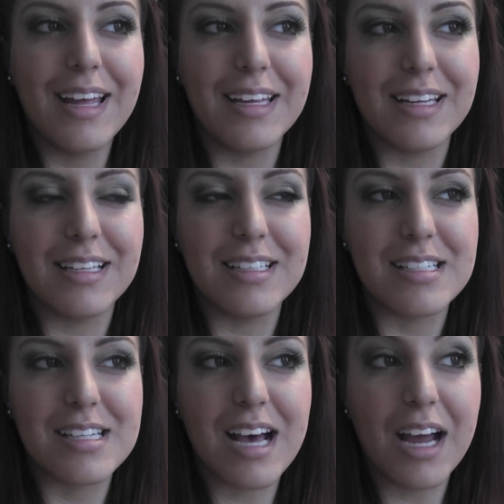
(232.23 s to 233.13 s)

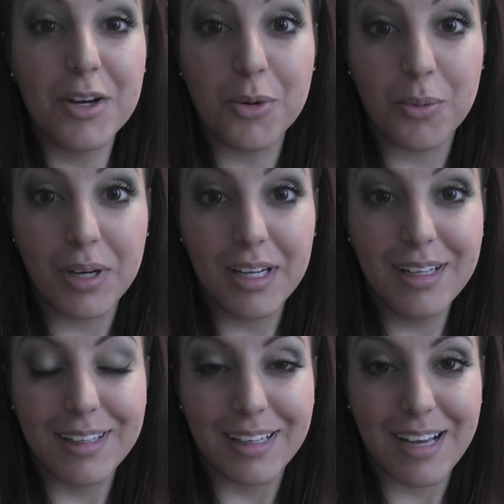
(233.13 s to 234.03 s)
and I
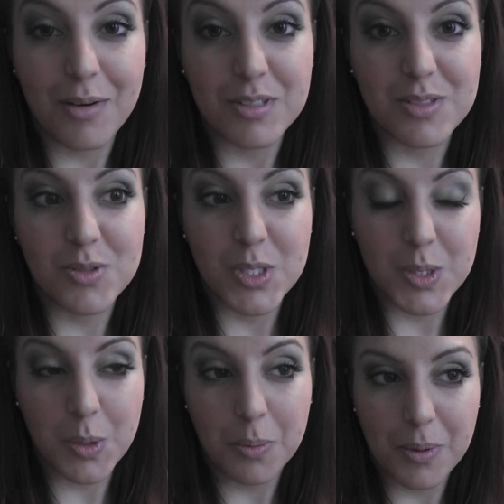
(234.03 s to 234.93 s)
agree, like I was
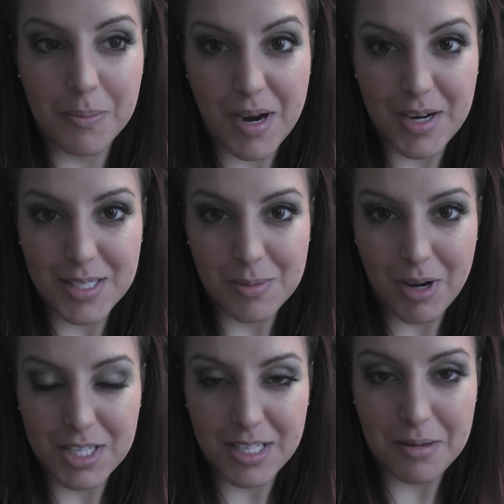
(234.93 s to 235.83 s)
super embarrassed
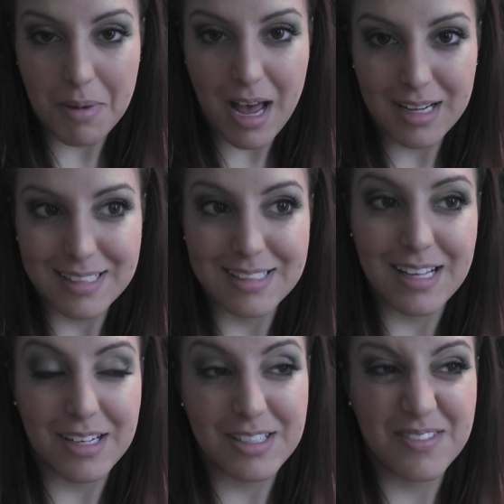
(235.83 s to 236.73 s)
watching it back because
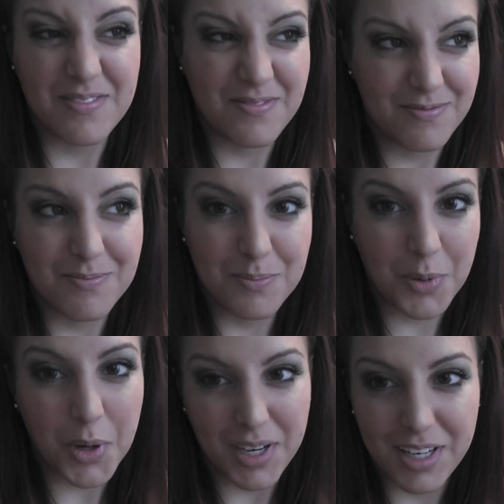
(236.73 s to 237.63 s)
that is
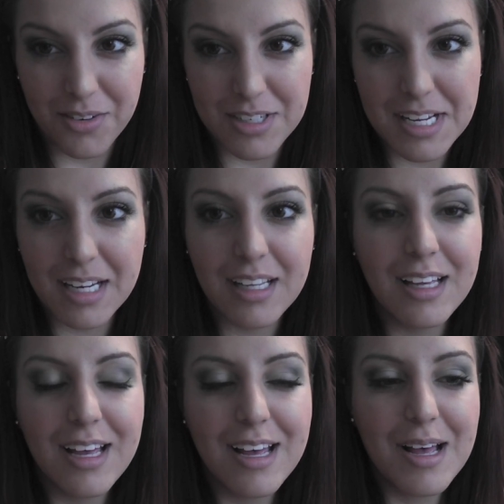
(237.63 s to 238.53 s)
pretty irritating.
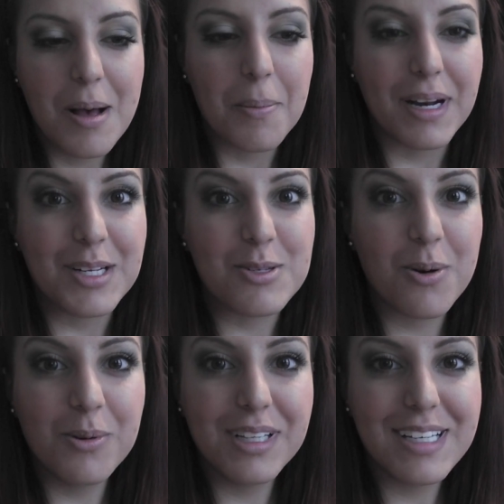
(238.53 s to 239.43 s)
But I
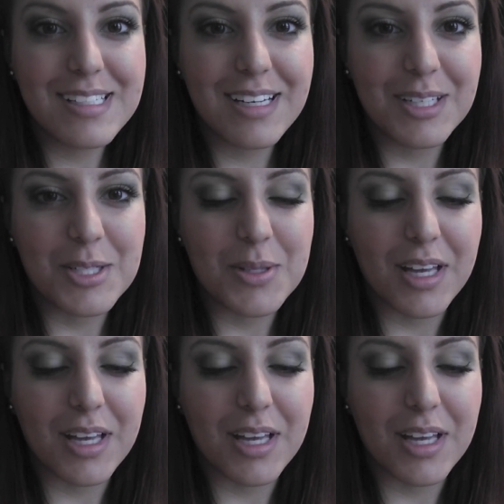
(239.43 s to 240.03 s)
don't realize that I do